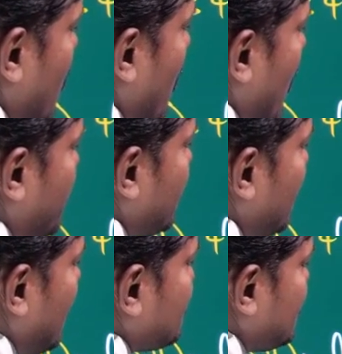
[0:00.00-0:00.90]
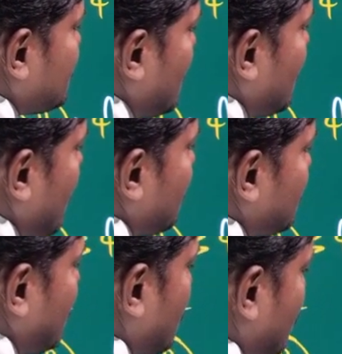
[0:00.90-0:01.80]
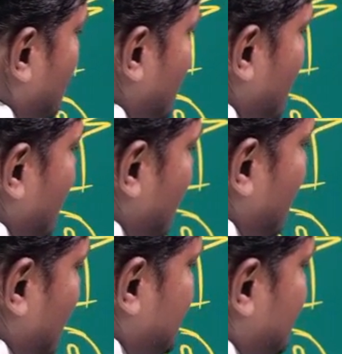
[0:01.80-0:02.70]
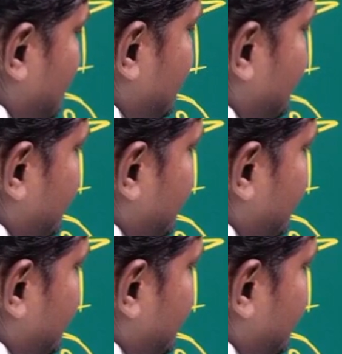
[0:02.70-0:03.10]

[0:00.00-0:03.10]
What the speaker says: Copper losses are also less.